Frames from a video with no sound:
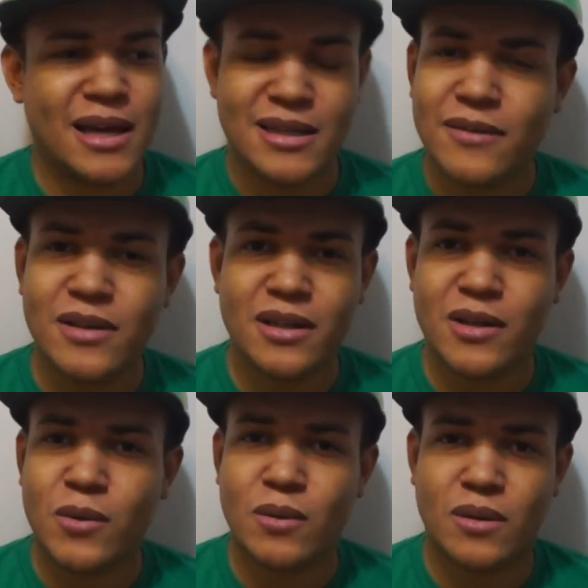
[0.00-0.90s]

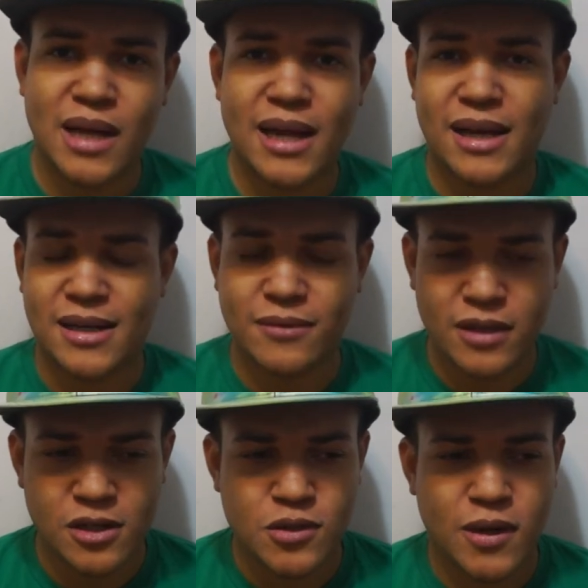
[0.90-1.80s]
Definitely cool. I, I,
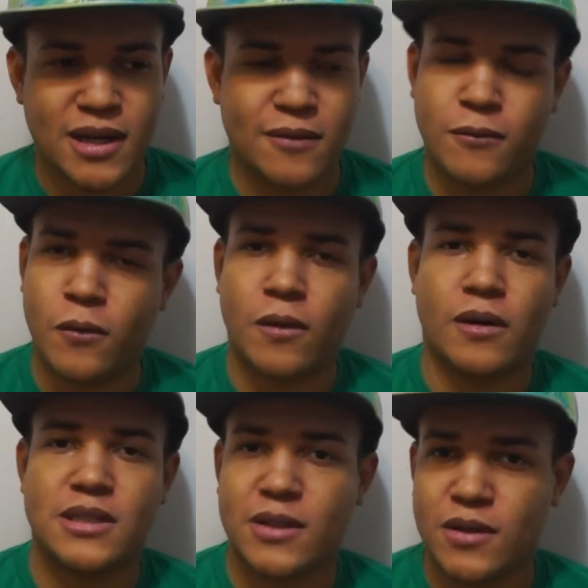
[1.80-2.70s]
definitely enjoyed it
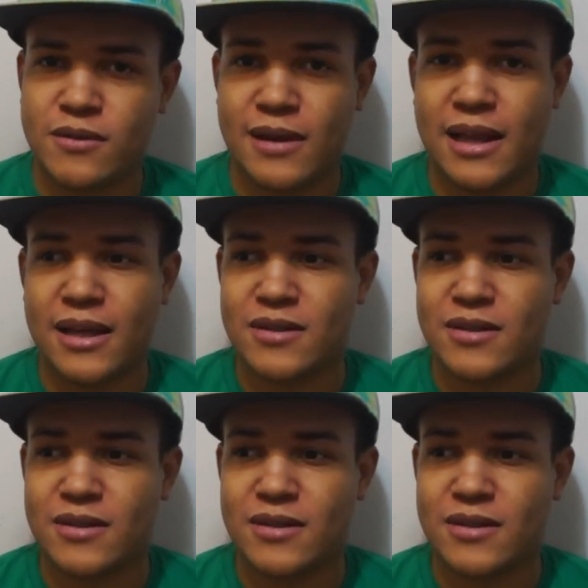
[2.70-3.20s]
for a series finale.